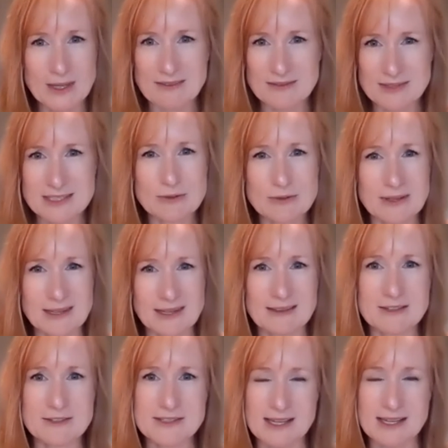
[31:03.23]
we have to do on the
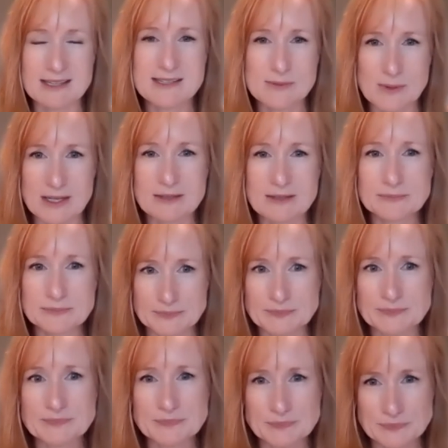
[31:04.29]
other side as well.
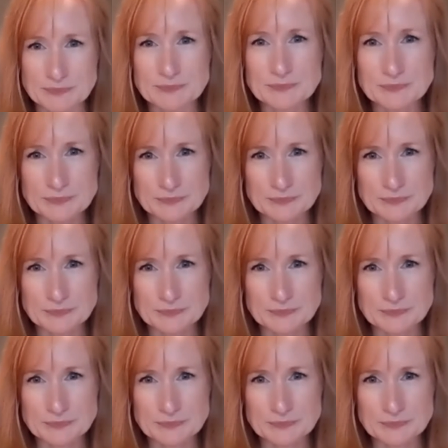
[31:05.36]
Yeah.